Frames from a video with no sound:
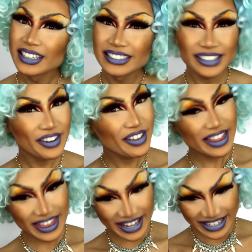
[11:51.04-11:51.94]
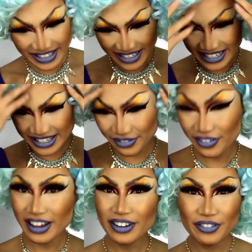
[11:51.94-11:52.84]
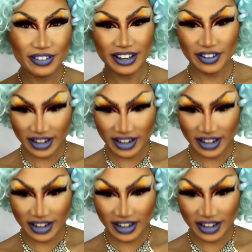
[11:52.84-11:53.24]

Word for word: So this is the final video,